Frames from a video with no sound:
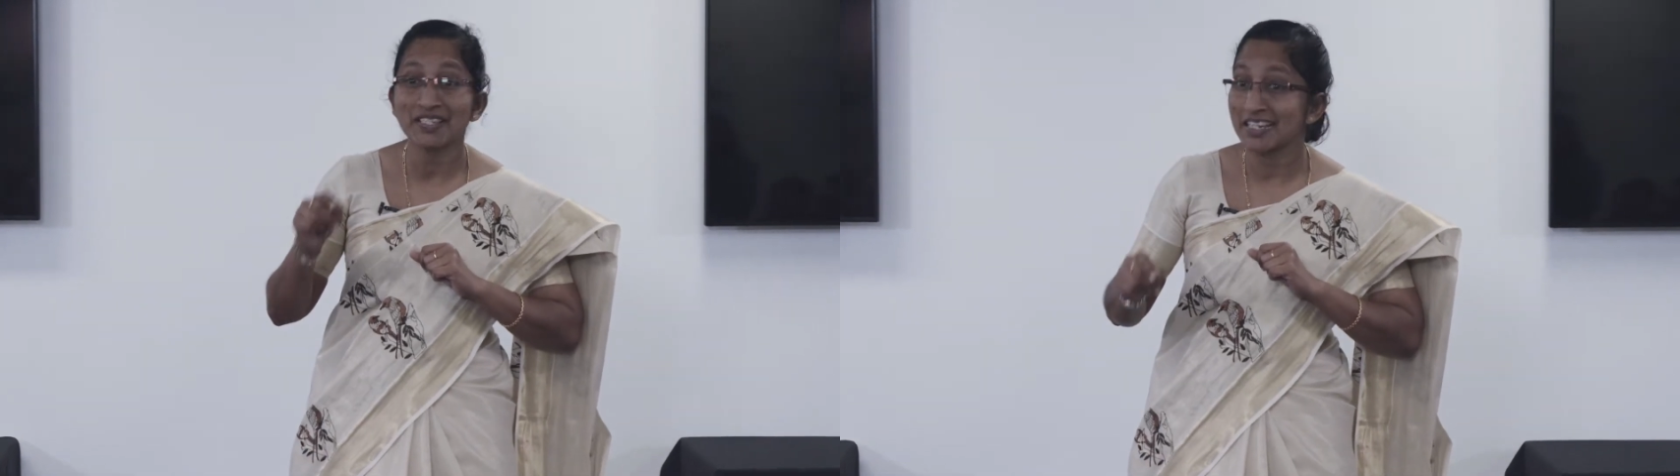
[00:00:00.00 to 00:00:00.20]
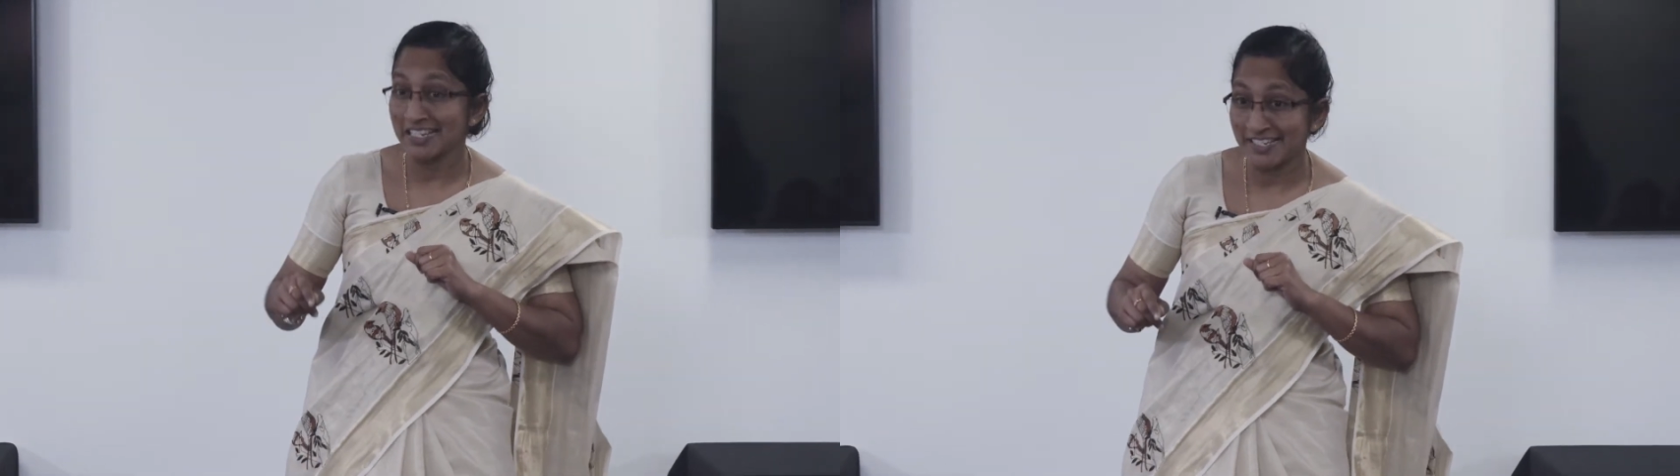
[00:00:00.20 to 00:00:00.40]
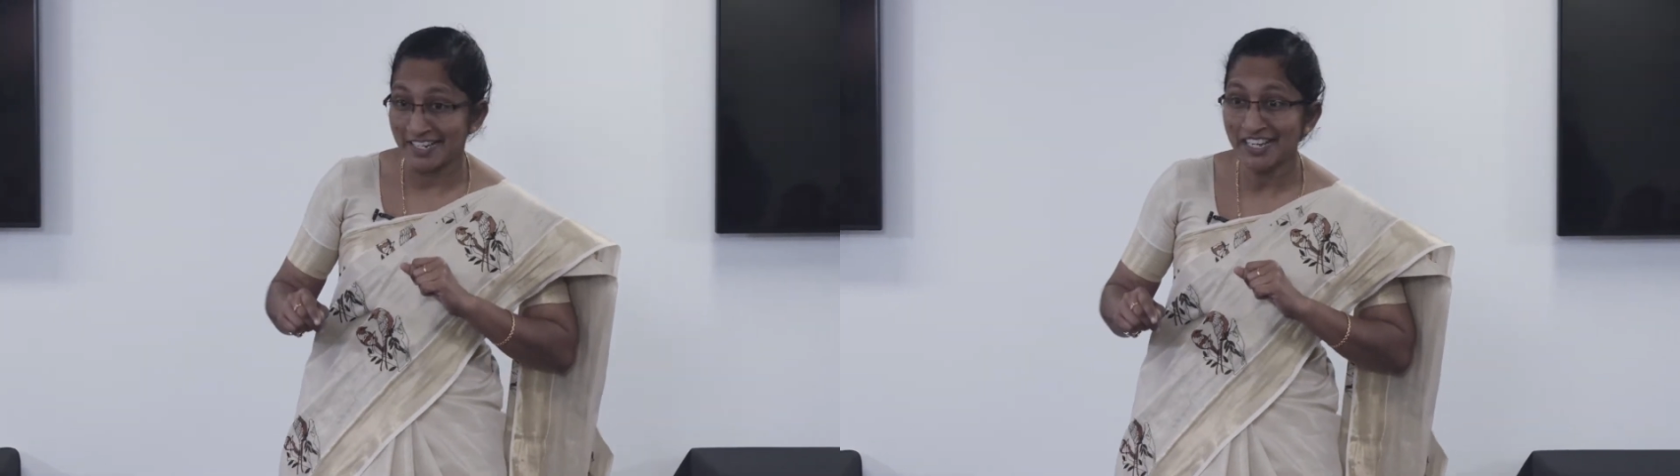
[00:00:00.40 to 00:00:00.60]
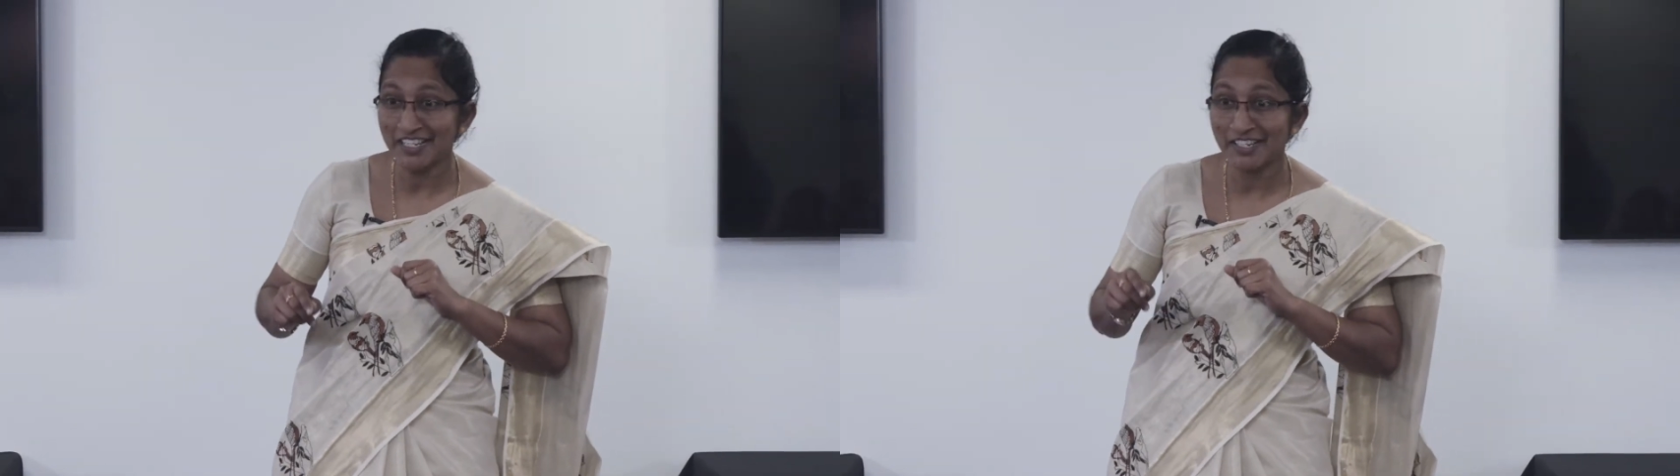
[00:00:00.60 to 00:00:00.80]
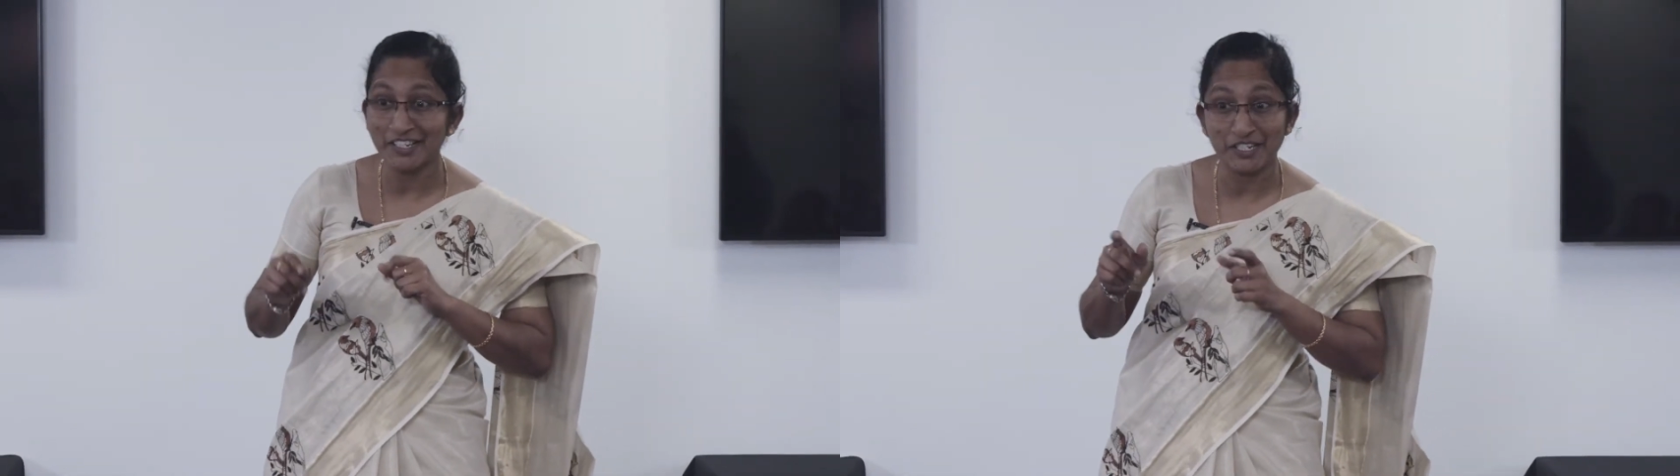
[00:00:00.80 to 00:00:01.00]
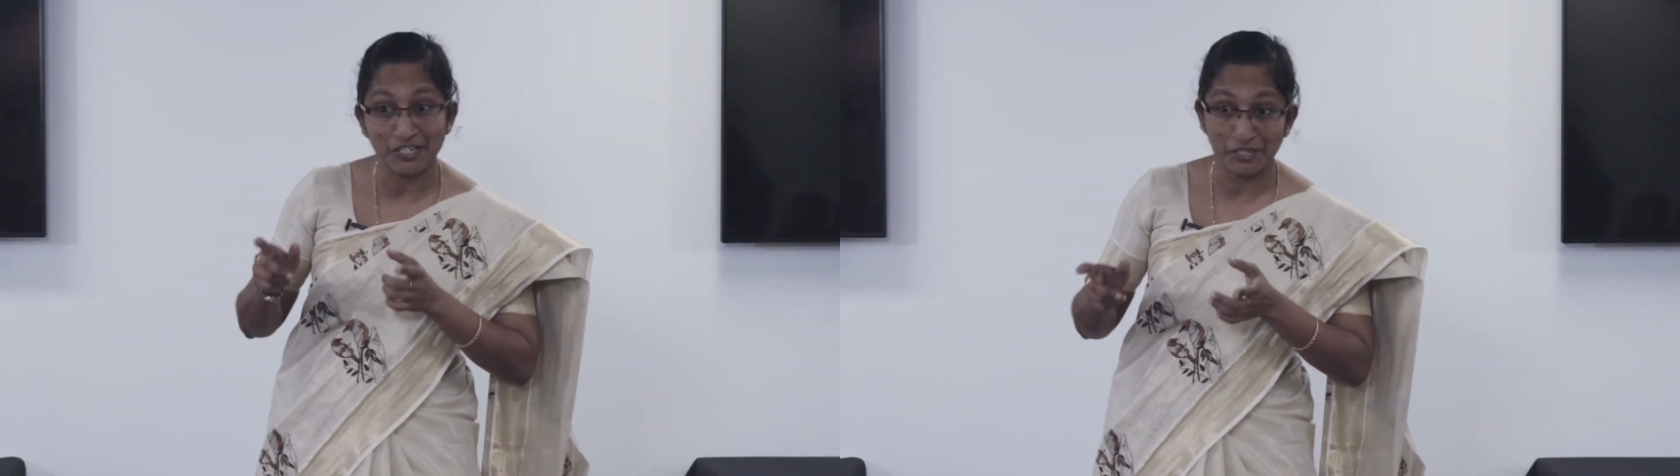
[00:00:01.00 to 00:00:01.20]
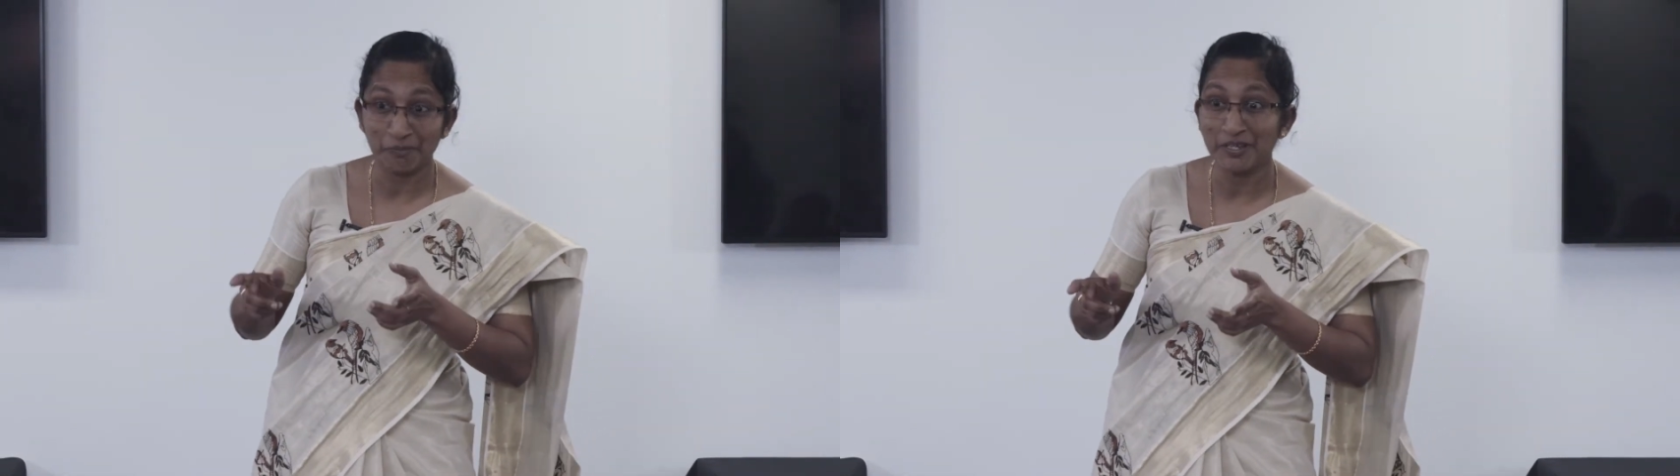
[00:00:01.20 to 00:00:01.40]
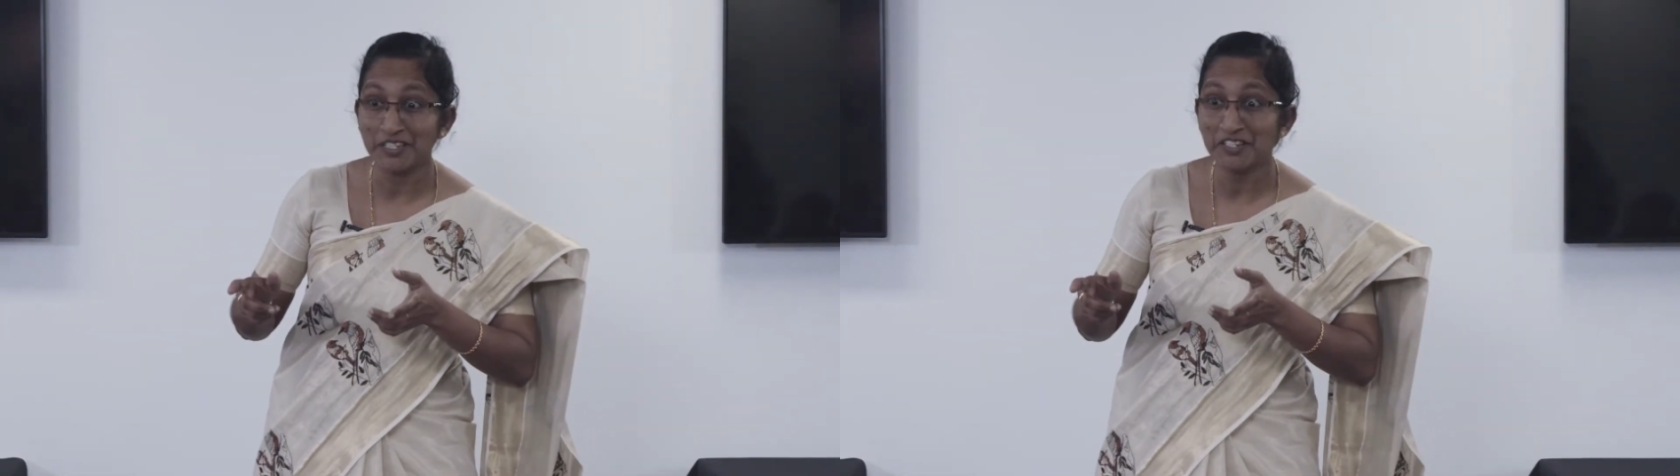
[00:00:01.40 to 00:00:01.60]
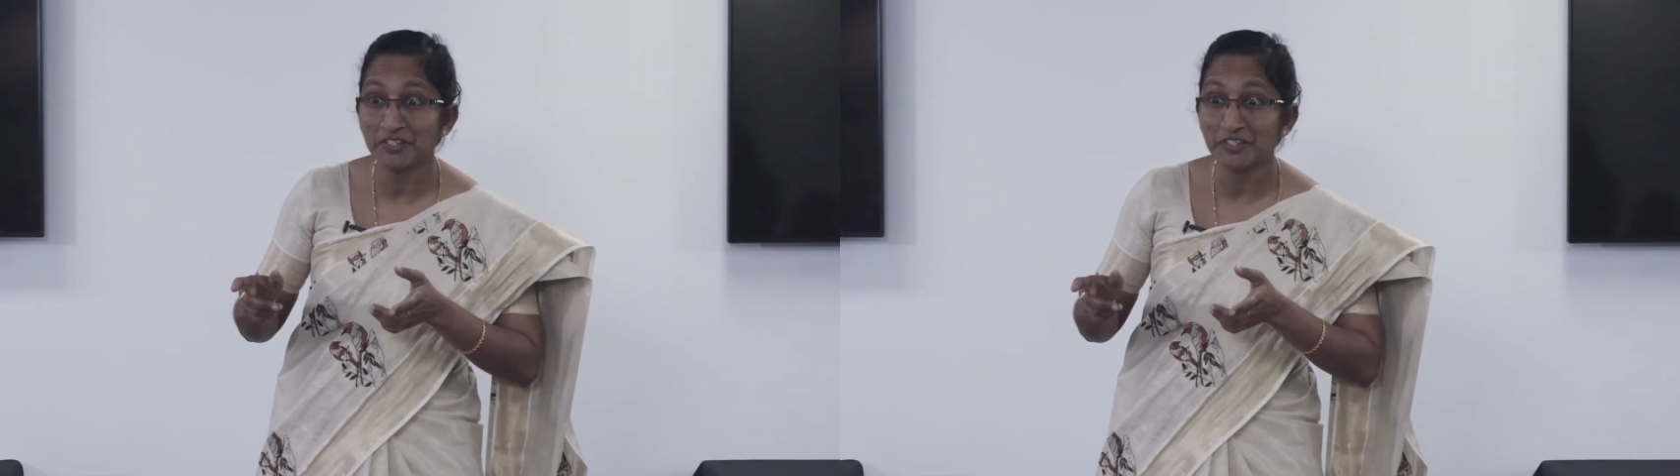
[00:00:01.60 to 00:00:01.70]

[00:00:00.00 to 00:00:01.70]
Index determines